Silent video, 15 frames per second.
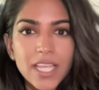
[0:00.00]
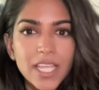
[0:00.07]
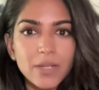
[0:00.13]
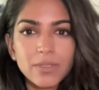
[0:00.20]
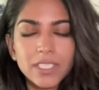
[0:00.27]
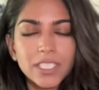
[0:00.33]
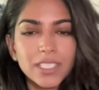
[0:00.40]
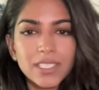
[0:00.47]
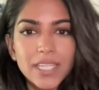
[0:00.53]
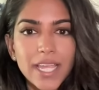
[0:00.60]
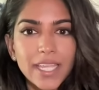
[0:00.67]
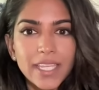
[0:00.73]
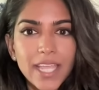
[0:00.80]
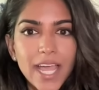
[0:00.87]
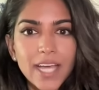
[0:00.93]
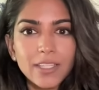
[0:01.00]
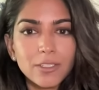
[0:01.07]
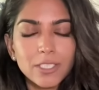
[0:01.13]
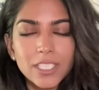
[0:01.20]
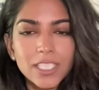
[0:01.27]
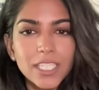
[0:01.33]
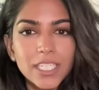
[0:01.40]
It was just like, yeah,
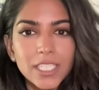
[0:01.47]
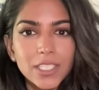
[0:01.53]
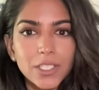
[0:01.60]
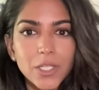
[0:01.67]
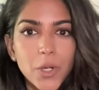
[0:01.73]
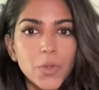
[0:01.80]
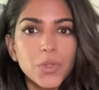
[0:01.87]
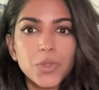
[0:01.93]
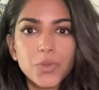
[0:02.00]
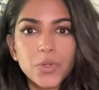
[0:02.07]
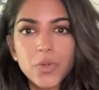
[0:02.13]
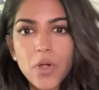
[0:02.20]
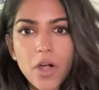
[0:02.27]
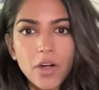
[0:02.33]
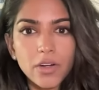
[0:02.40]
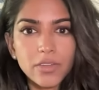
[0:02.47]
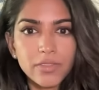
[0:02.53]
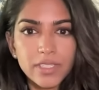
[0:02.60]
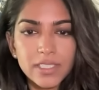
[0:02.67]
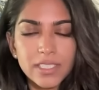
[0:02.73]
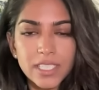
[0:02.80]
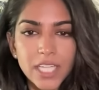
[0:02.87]
they're just going to go through all
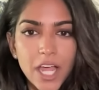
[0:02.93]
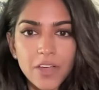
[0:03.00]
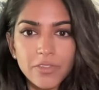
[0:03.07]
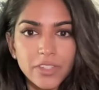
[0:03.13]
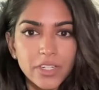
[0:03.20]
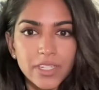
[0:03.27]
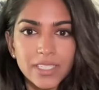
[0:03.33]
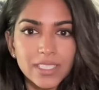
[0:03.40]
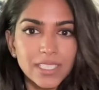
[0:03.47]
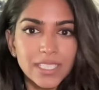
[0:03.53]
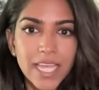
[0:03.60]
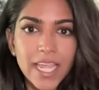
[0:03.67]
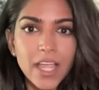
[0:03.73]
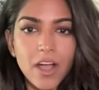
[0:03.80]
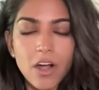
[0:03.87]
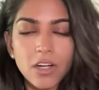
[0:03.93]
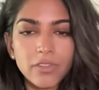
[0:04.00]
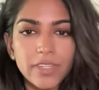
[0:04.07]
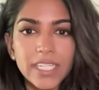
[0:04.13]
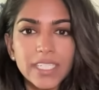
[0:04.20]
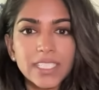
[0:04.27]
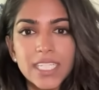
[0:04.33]
of this stuff. They're going to say all
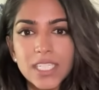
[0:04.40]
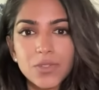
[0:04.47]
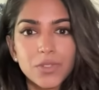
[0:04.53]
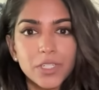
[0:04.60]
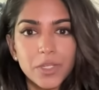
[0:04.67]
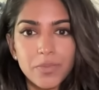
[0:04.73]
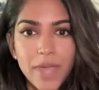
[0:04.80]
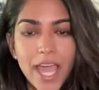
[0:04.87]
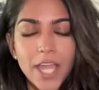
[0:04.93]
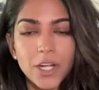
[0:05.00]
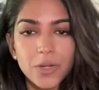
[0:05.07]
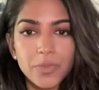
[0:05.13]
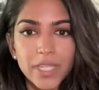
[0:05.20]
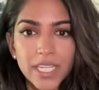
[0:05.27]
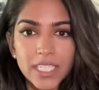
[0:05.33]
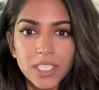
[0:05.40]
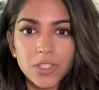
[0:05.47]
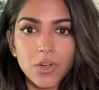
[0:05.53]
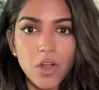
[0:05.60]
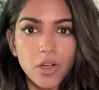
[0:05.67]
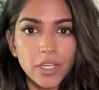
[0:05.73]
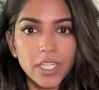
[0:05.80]
of it. It doesn't really matter because
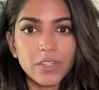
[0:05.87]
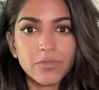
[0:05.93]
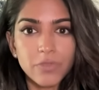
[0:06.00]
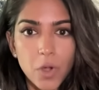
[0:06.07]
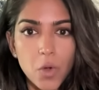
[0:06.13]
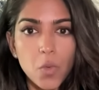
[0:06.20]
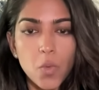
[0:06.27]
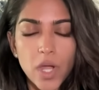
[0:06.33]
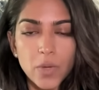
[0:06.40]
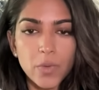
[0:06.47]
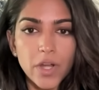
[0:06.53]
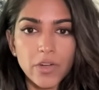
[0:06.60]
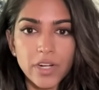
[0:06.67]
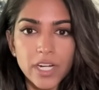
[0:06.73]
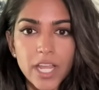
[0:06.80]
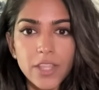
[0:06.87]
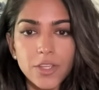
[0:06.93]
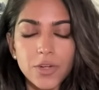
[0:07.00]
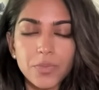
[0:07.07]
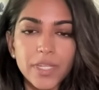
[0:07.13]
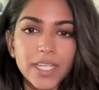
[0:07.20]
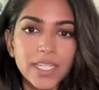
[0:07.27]
they're all going to vote one way or
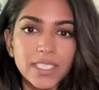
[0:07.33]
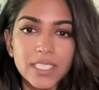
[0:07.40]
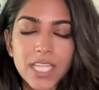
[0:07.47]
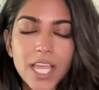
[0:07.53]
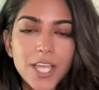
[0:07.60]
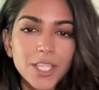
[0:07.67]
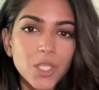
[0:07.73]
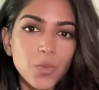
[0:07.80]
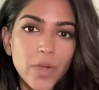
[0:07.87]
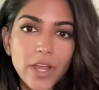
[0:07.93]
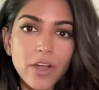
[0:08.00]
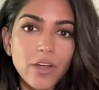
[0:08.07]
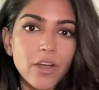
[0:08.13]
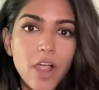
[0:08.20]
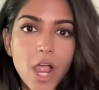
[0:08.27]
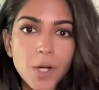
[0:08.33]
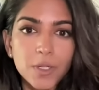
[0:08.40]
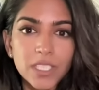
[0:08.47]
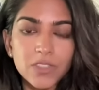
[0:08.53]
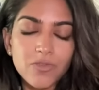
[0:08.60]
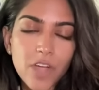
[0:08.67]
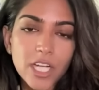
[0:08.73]
another. Because the way our
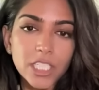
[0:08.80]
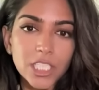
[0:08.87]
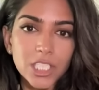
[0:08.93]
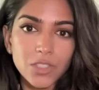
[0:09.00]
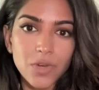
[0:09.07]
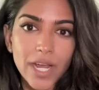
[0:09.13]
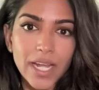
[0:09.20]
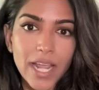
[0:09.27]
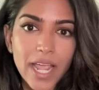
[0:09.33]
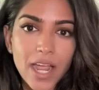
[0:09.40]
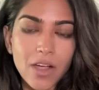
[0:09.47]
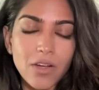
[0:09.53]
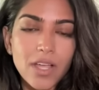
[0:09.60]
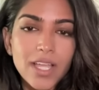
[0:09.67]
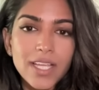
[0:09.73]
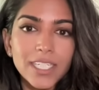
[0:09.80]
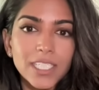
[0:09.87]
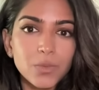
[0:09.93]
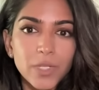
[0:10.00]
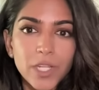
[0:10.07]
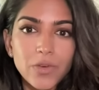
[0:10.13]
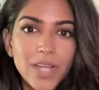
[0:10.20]
Congress functions right now
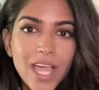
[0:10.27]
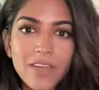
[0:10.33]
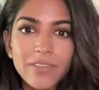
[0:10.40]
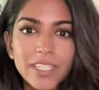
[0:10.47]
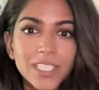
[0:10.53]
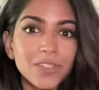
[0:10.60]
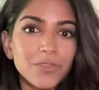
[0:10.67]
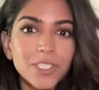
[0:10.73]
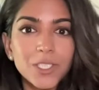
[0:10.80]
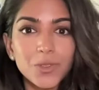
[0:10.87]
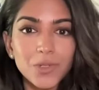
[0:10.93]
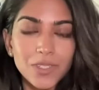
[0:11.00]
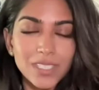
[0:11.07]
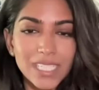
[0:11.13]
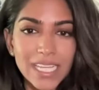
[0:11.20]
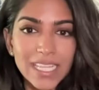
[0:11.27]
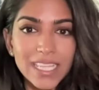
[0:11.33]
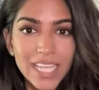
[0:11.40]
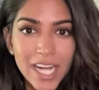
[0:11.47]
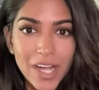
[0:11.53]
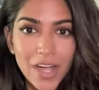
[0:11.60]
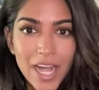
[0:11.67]
is we don't have individuals
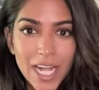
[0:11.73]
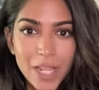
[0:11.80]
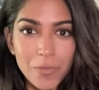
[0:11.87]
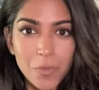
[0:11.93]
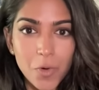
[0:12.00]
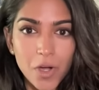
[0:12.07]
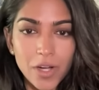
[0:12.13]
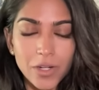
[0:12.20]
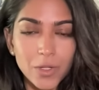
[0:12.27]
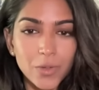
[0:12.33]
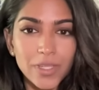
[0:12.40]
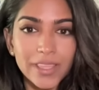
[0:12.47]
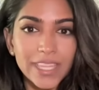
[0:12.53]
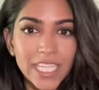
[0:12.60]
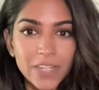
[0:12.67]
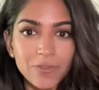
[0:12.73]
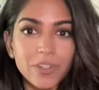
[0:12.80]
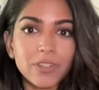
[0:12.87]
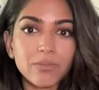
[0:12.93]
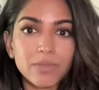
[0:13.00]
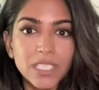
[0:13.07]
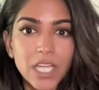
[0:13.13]
in there anymore who can think
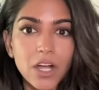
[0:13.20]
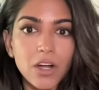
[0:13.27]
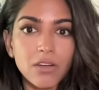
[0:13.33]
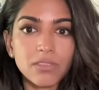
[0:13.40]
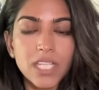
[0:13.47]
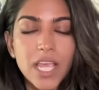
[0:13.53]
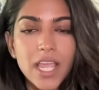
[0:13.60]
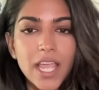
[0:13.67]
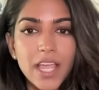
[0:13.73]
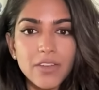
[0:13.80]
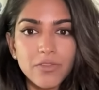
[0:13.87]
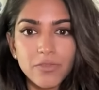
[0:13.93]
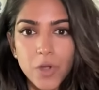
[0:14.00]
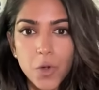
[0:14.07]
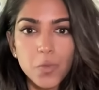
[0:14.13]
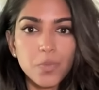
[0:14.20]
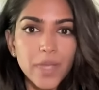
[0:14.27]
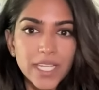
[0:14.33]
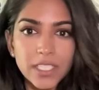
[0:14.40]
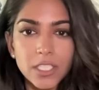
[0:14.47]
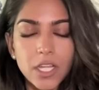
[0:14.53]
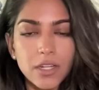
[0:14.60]
for themselves and vote
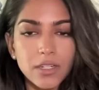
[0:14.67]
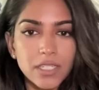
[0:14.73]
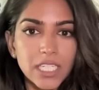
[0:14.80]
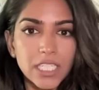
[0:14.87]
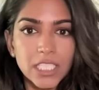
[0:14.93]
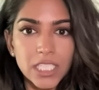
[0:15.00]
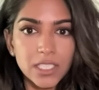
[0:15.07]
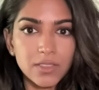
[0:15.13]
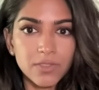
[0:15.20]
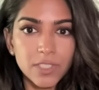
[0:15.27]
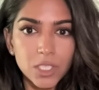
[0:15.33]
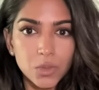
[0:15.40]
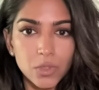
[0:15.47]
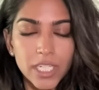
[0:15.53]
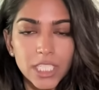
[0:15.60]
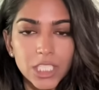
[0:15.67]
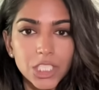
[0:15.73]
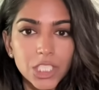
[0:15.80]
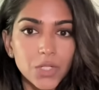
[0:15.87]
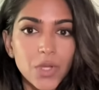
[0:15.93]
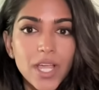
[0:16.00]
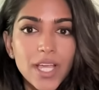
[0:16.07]
based on each individual
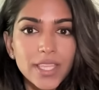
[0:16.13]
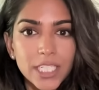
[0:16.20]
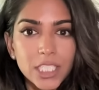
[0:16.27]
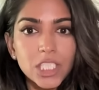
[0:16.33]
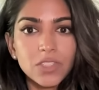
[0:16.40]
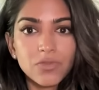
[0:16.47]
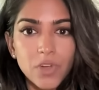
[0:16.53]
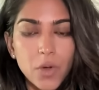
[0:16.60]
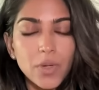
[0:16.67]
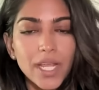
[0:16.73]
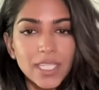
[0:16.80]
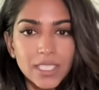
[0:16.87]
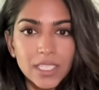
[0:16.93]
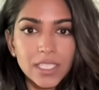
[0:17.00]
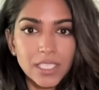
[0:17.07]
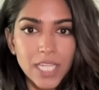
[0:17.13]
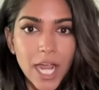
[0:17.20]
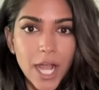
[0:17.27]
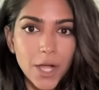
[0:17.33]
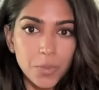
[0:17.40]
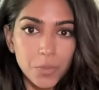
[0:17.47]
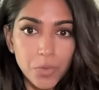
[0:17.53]
issue. They just vote as an
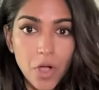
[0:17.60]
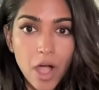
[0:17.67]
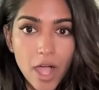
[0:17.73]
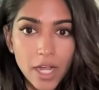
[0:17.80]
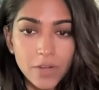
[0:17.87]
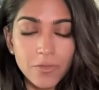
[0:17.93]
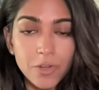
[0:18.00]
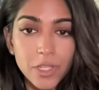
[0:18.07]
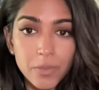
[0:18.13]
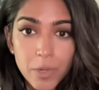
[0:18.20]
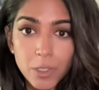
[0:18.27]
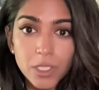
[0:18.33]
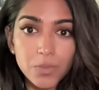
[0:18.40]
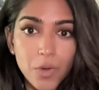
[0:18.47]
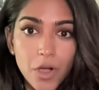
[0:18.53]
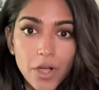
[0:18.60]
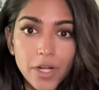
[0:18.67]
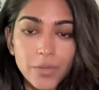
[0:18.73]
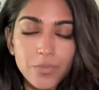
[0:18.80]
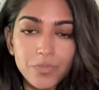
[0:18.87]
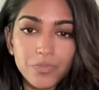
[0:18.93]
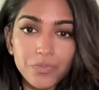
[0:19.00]
entire block for the most
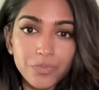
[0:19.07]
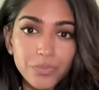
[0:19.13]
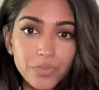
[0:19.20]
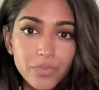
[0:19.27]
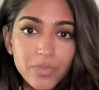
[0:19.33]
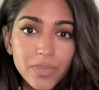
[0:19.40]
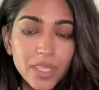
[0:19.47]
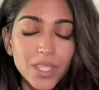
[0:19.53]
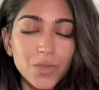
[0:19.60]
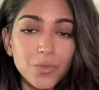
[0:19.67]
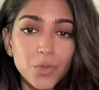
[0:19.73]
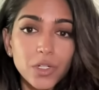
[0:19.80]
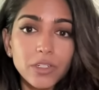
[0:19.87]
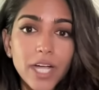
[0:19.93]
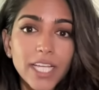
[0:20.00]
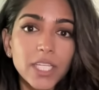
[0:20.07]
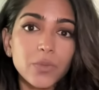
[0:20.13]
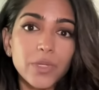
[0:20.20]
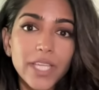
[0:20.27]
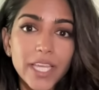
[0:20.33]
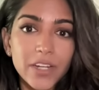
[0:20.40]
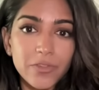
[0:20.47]
part if we're lucky,
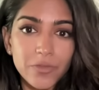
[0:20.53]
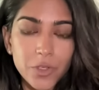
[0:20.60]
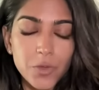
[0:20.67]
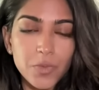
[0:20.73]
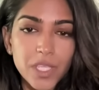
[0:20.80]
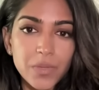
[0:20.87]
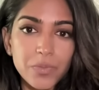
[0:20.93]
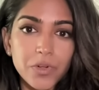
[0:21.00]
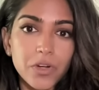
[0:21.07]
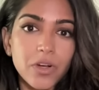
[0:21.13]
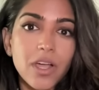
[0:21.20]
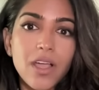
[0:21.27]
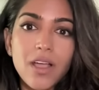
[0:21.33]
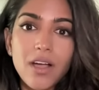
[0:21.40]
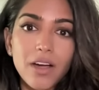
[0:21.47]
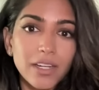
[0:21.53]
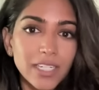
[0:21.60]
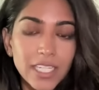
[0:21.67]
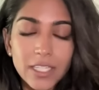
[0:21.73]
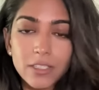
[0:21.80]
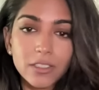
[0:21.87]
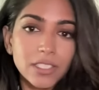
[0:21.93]
we get a few people on
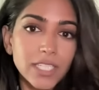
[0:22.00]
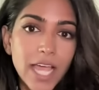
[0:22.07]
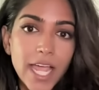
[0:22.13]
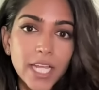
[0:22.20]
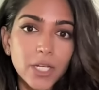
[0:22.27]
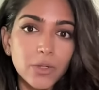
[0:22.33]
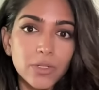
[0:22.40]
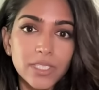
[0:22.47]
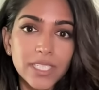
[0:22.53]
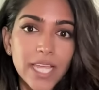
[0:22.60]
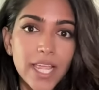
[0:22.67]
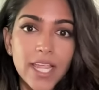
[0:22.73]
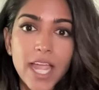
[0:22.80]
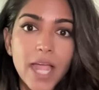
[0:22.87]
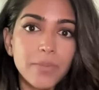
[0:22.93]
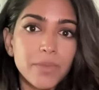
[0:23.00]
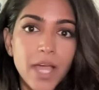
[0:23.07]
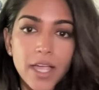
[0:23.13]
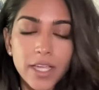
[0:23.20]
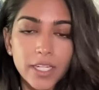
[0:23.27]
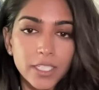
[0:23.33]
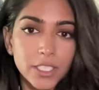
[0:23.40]
either side who are saying, I'm
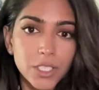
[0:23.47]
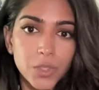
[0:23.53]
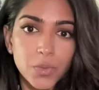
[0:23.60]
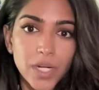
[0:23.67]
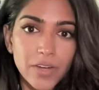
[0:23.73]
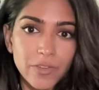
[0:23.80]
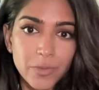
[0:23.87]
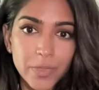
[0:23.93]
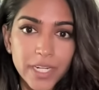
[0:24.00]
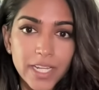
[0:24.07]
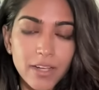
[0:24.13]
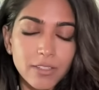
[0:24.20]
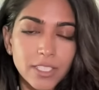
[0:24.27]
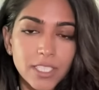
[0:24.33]
not going to do what everybody else